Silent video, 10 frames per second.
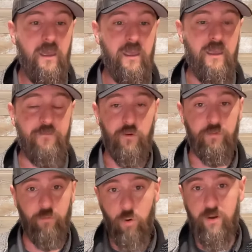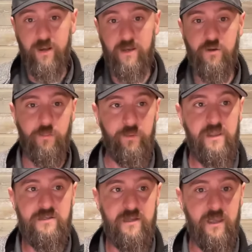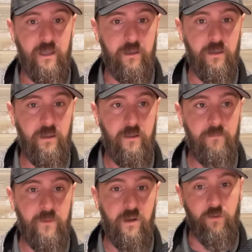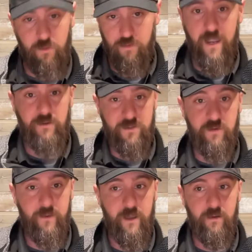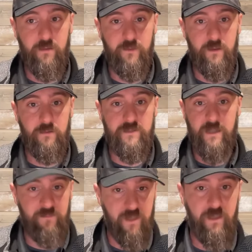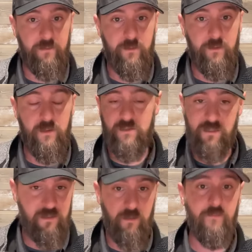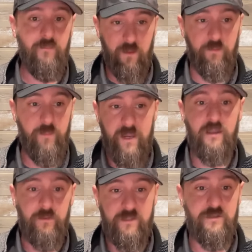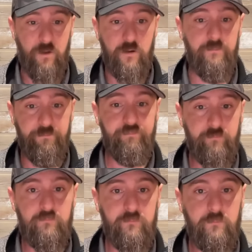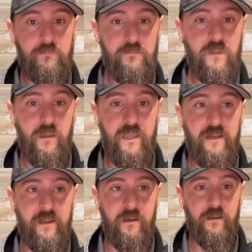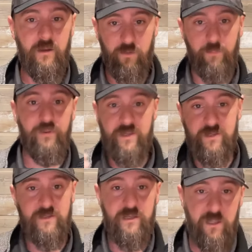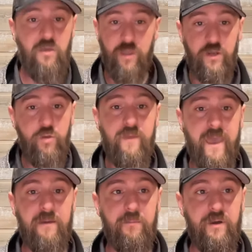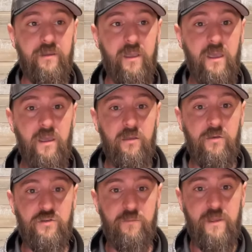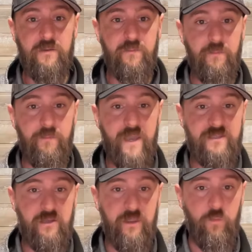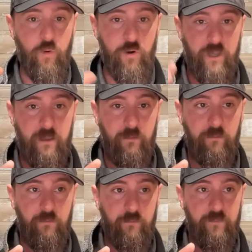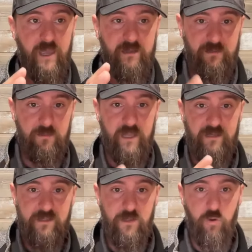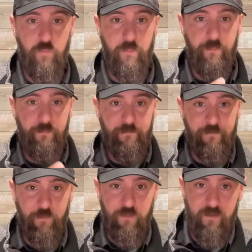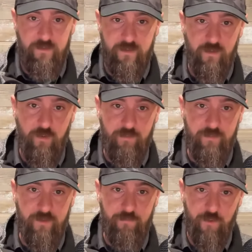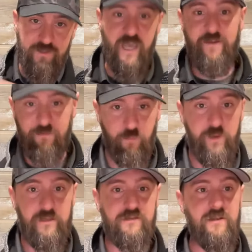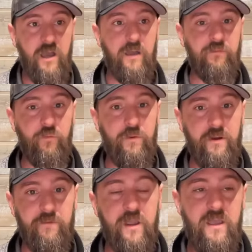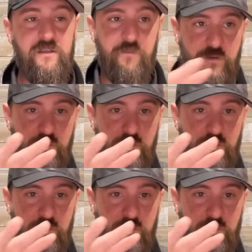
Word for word: if you're throwing it into your bleach tank, you know, and you're downstreaming out of it, same thing. Because it's going to immediately start eating it. You know, the bleach. It, you can do that, but you should be basically working that that soap for the the the first half of the week's jobs or whatever. So if you're